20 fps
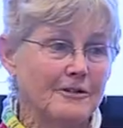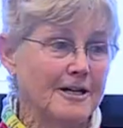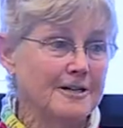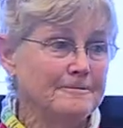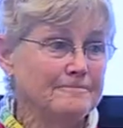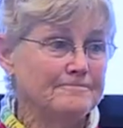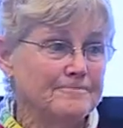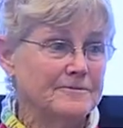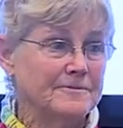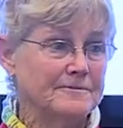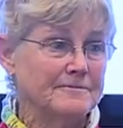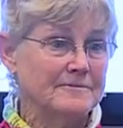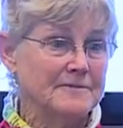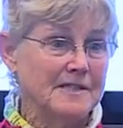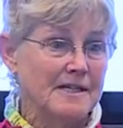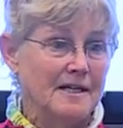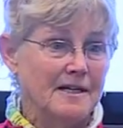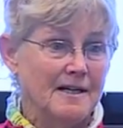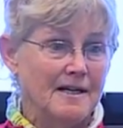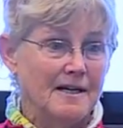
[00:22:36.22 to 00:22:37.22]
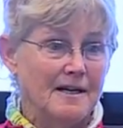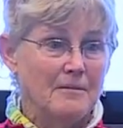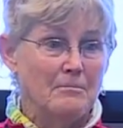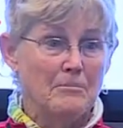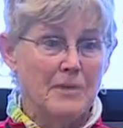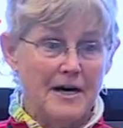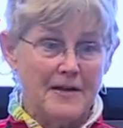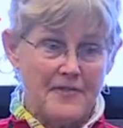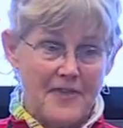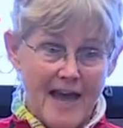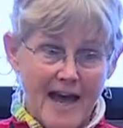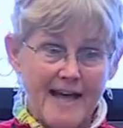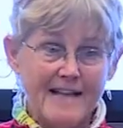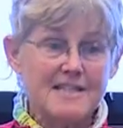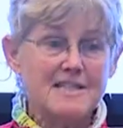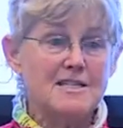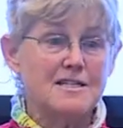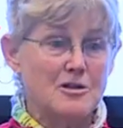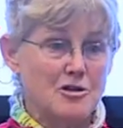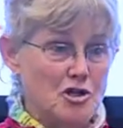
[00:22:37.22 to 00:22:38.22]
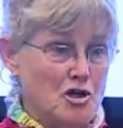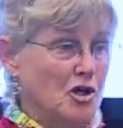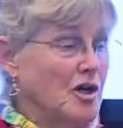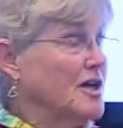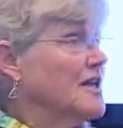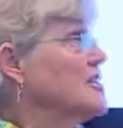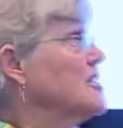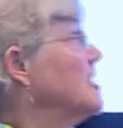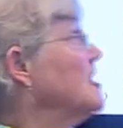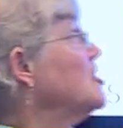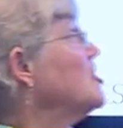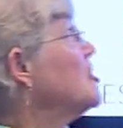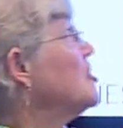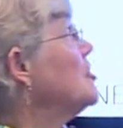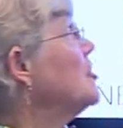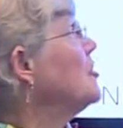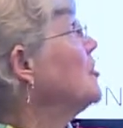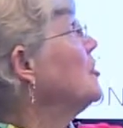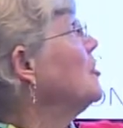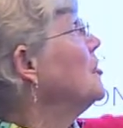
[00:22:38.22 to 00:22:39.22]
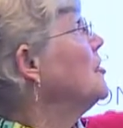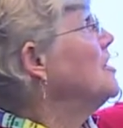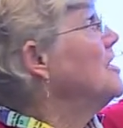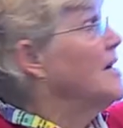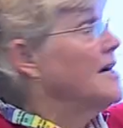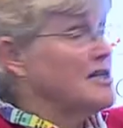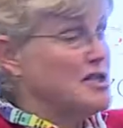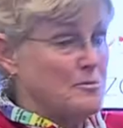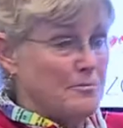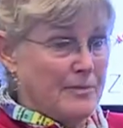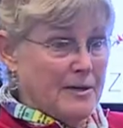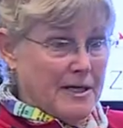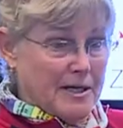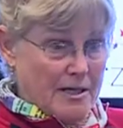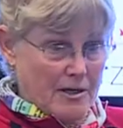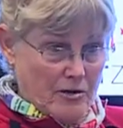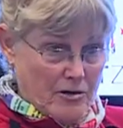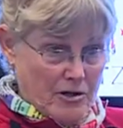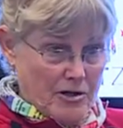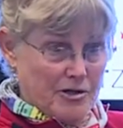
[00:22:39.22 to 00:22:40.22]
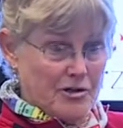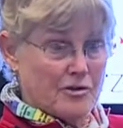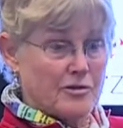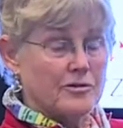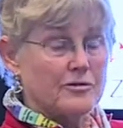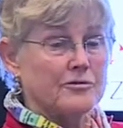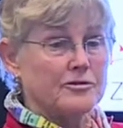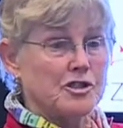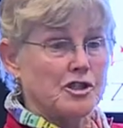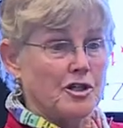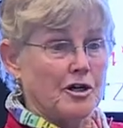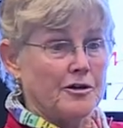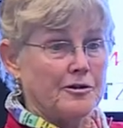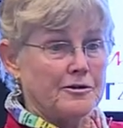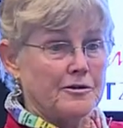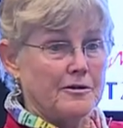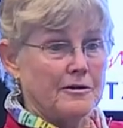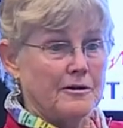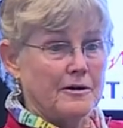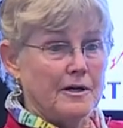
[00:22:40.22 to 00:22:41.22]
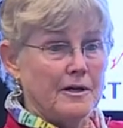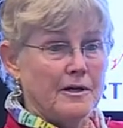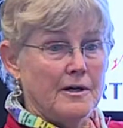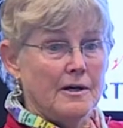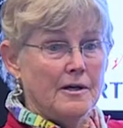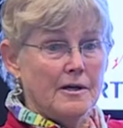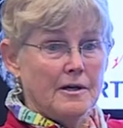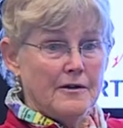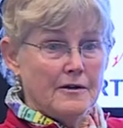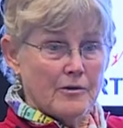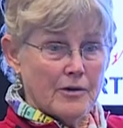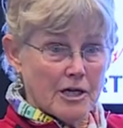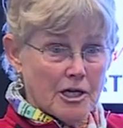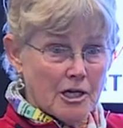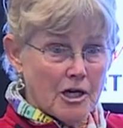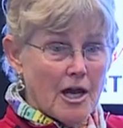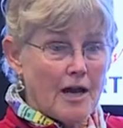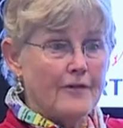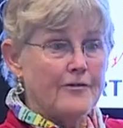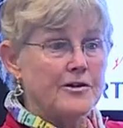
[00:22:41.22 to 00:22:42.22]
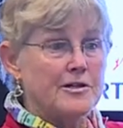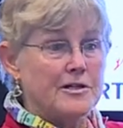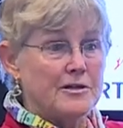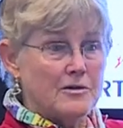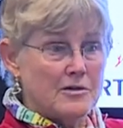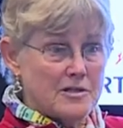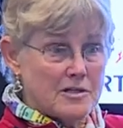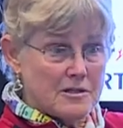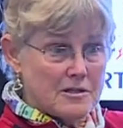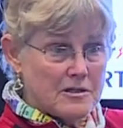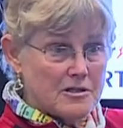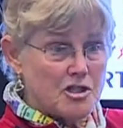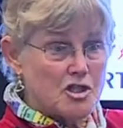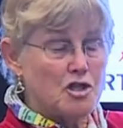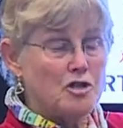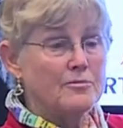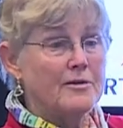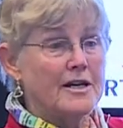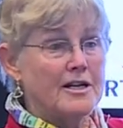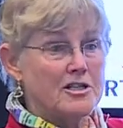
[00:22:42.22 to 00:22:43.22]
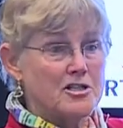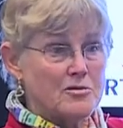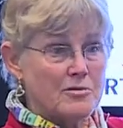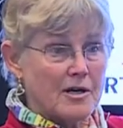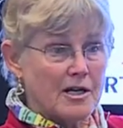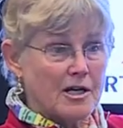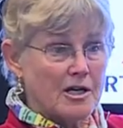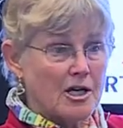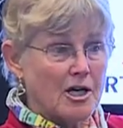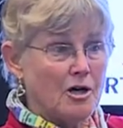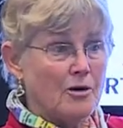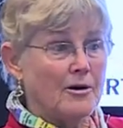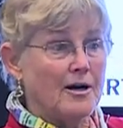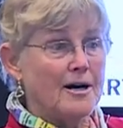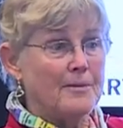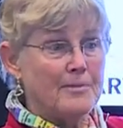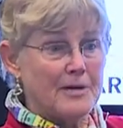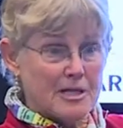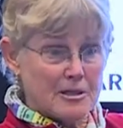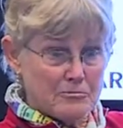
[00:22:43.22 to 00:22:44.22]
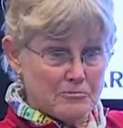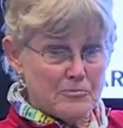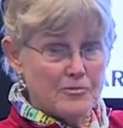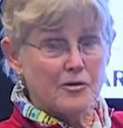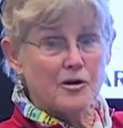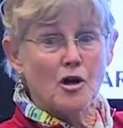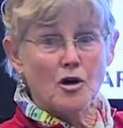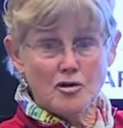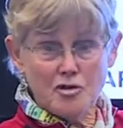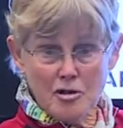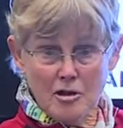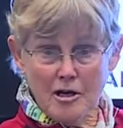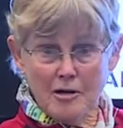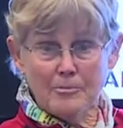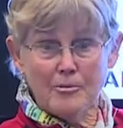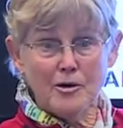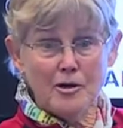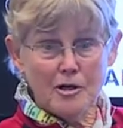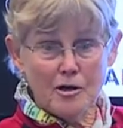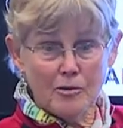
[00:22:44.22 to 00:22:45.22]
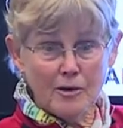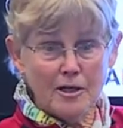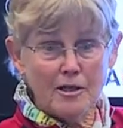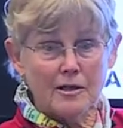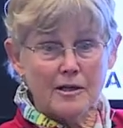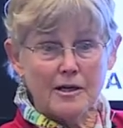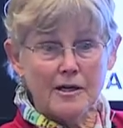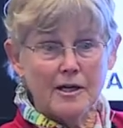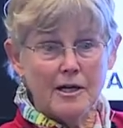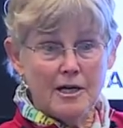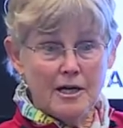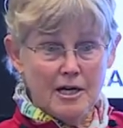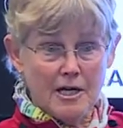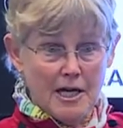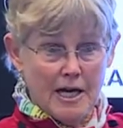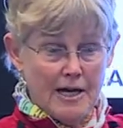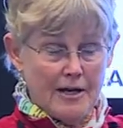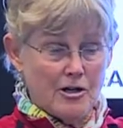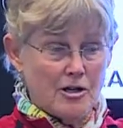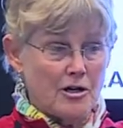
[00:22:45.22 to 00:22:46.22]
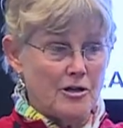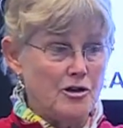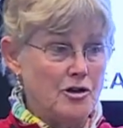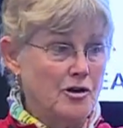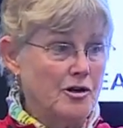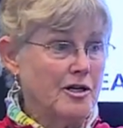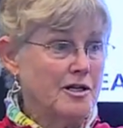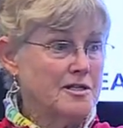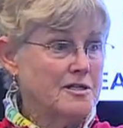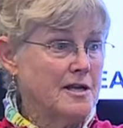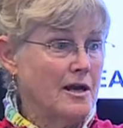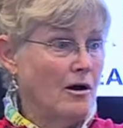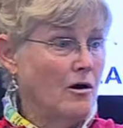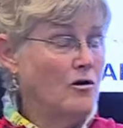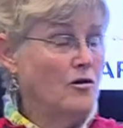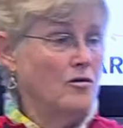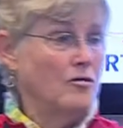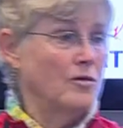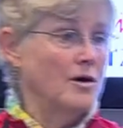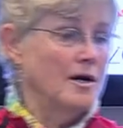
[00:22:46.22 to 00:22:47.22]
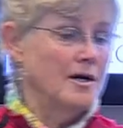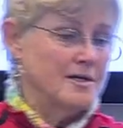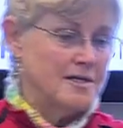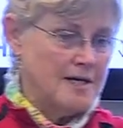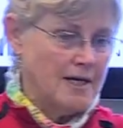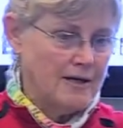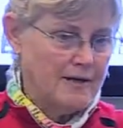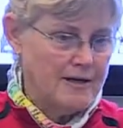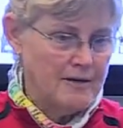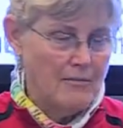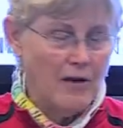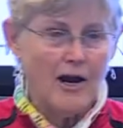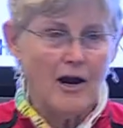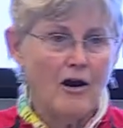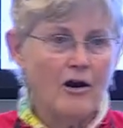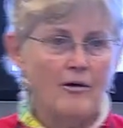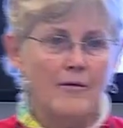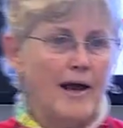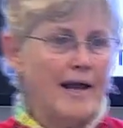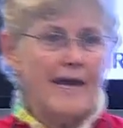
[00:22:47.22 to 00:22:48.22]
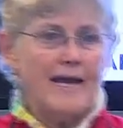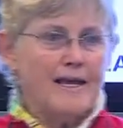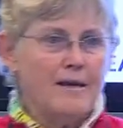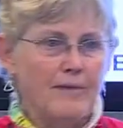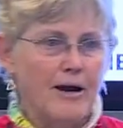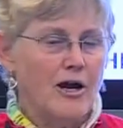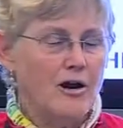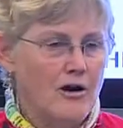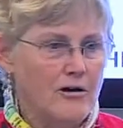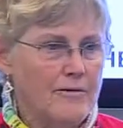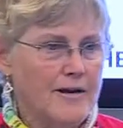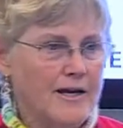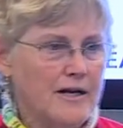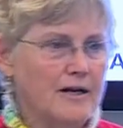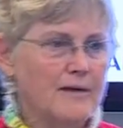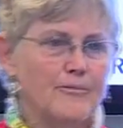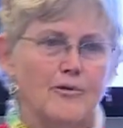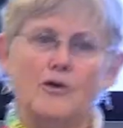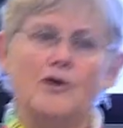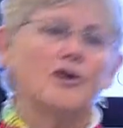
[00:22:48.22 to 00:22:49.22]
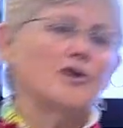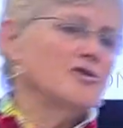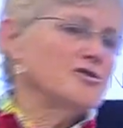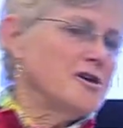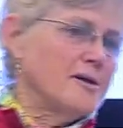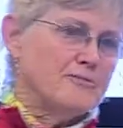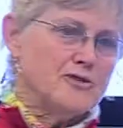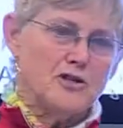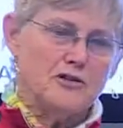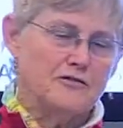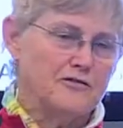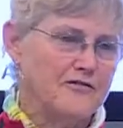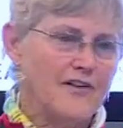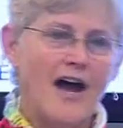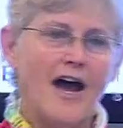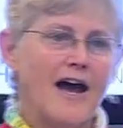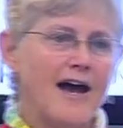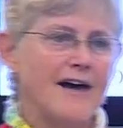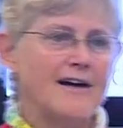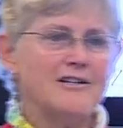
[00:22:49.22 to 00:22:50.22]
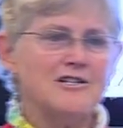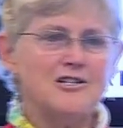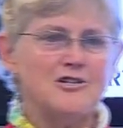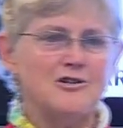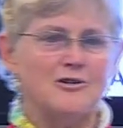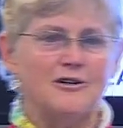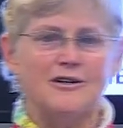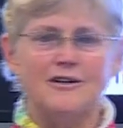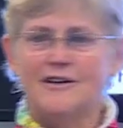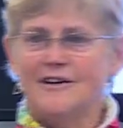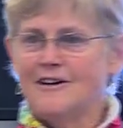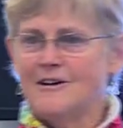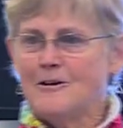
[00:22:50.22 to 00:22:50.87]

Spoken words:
right? But you're going to then circle yes, but on your chart. Then we're going to, every 2 minutes, we're going to go up, and it goes along pretty quickly. And you're going to say, oh, Sally, I can't get my heart rate up, or it goes up too fast, or